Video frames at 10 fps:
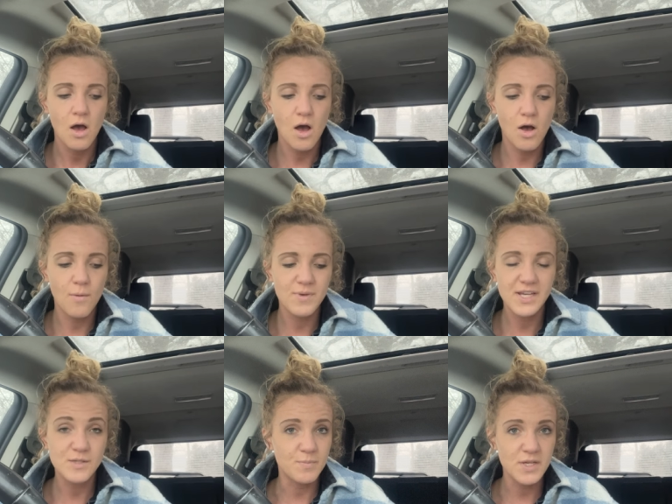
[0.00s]
um,
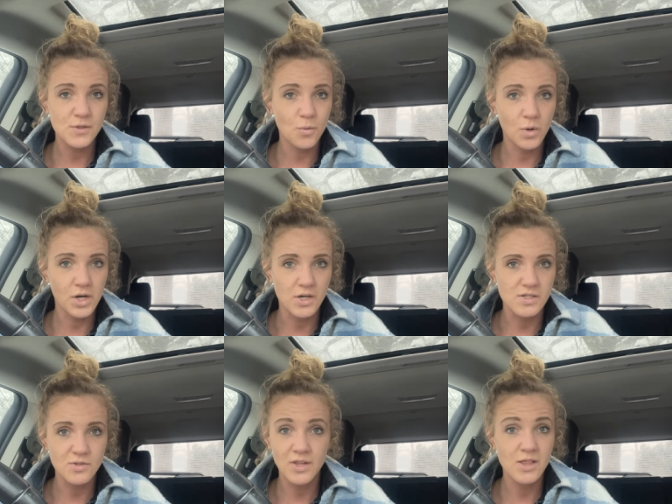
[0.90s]
because bees are
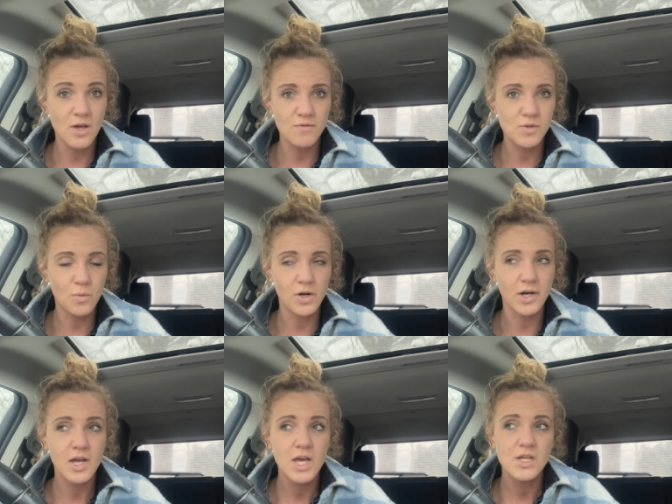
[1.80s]
workers, so they love to work.